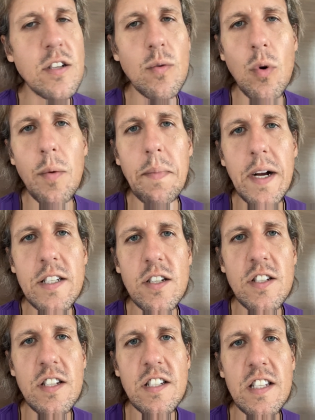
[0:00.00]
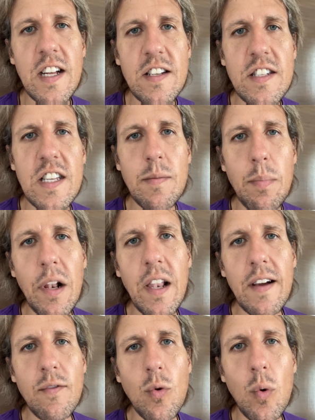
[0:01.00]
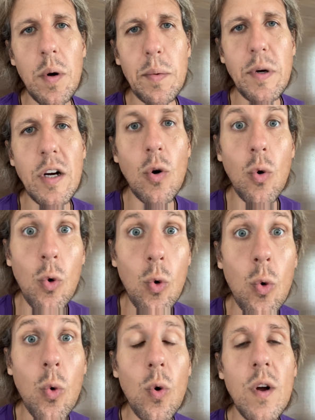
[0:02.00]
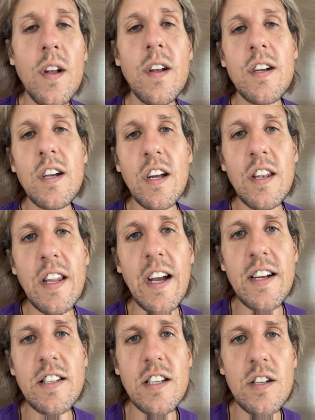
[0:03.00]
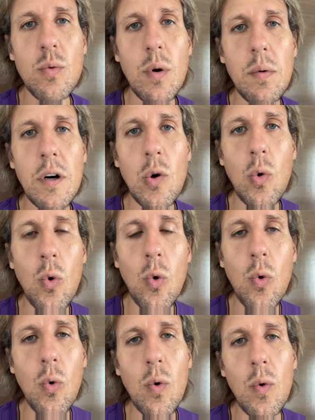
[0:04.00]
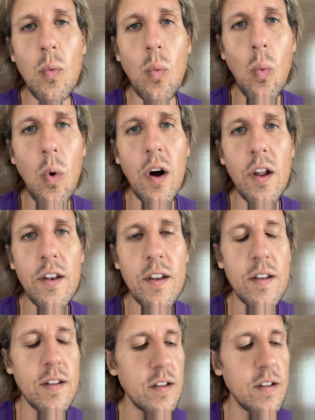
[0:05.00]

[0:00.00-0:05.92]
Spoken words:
What matters is that deeper level where we're all connected, where we're all one,